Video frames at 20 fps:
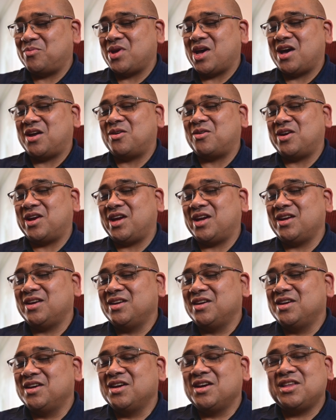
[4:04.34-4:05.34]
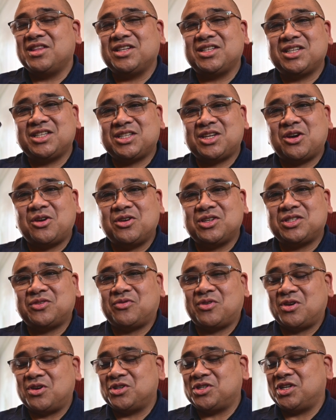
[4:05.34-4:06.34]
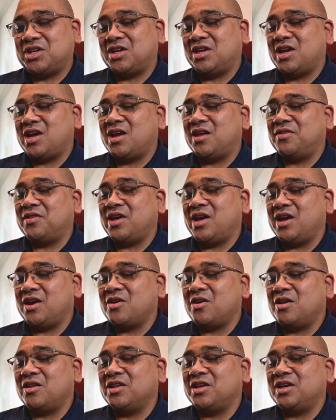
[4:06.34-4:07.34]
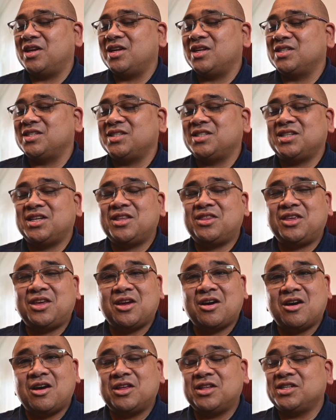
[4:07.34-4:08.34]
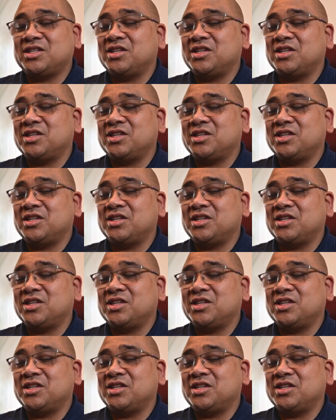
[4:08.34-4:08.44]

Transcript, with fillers: battery. This is Coast version, and they call it a Zithion,